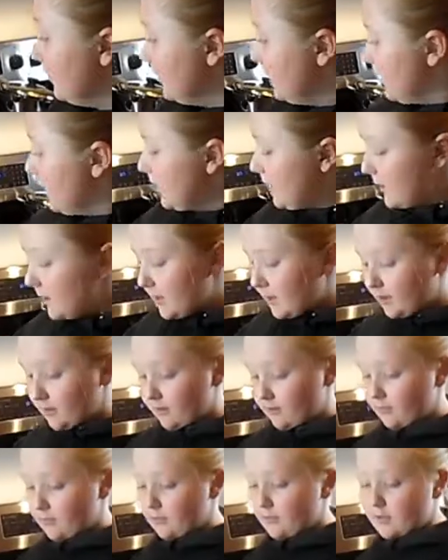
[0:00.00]
use
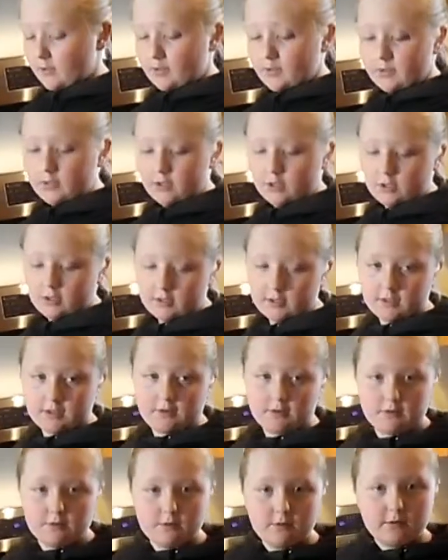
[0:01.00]
scissors, kitchen
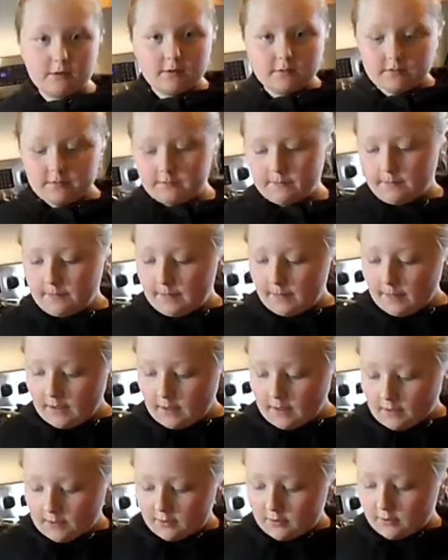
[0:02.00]
scissors.
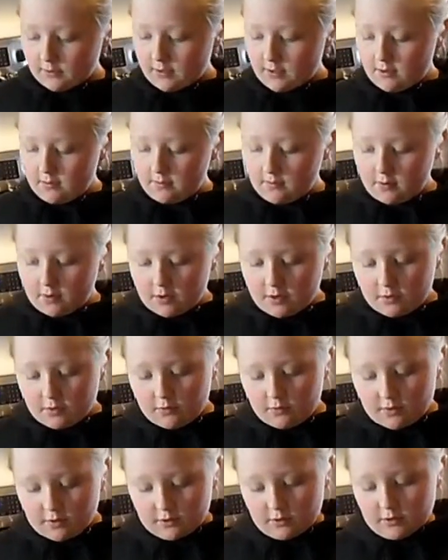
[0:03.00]
So
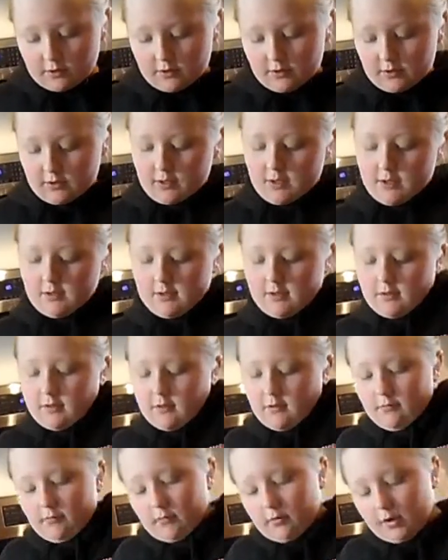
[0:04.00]
you can just
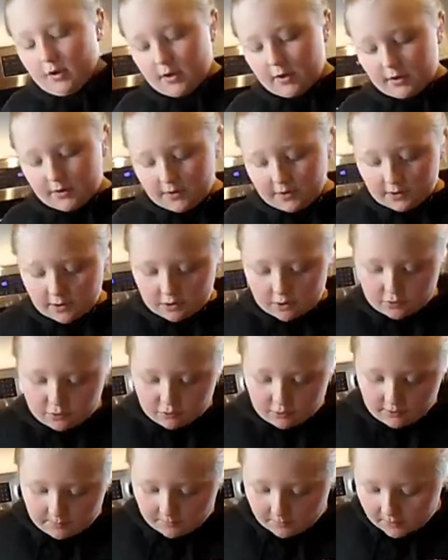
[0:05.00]
cut a really thin
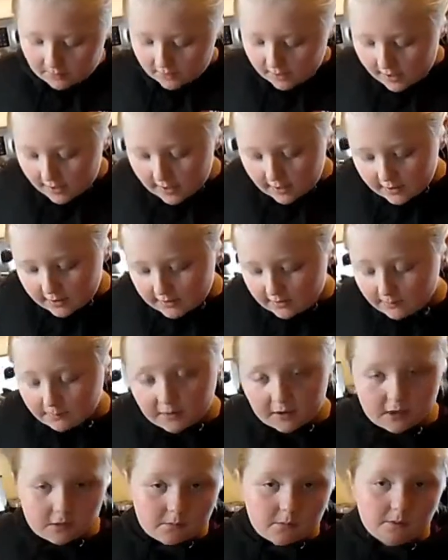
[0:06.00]
strip.
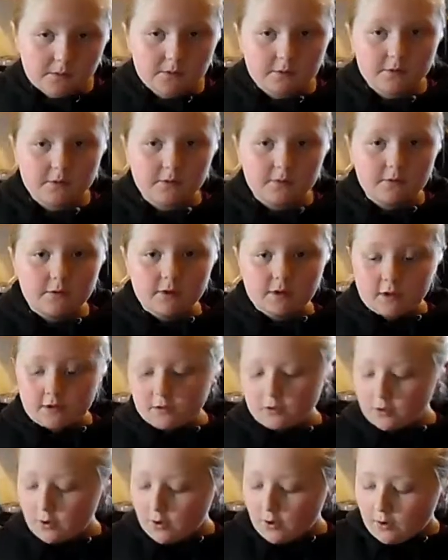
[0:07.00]
Sometimes those
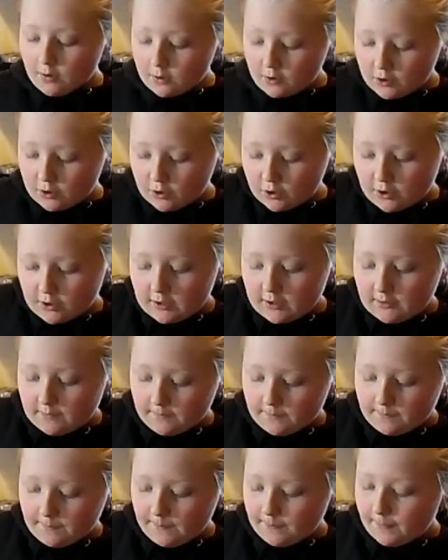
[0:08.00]
sushi should
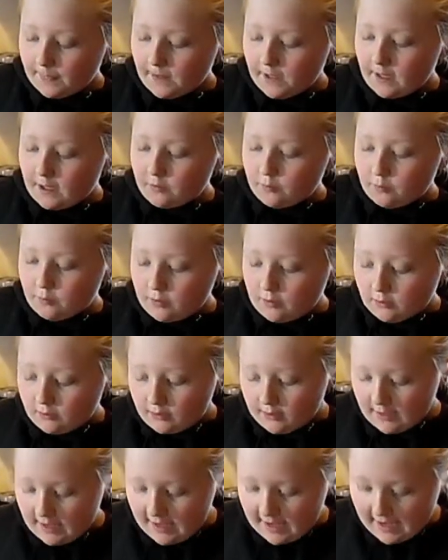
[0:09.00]
and
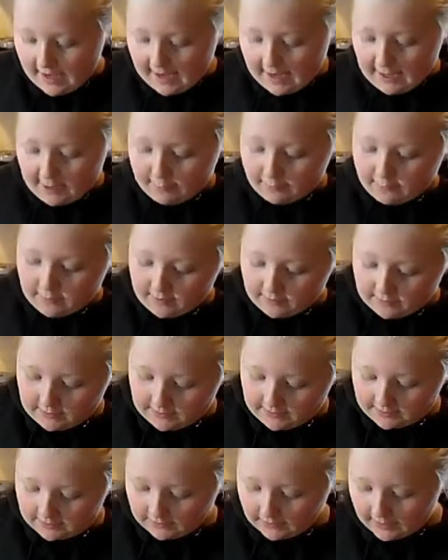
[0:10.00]
will have
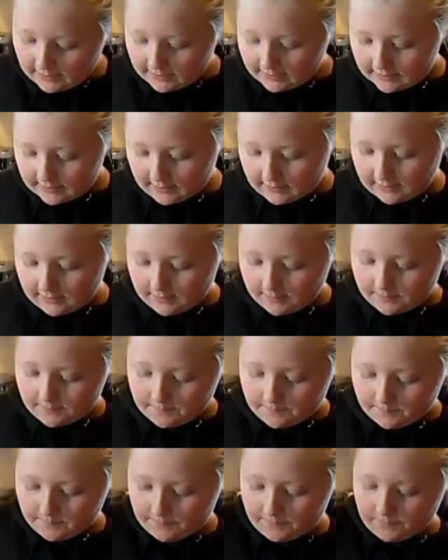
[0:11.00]
these lines on it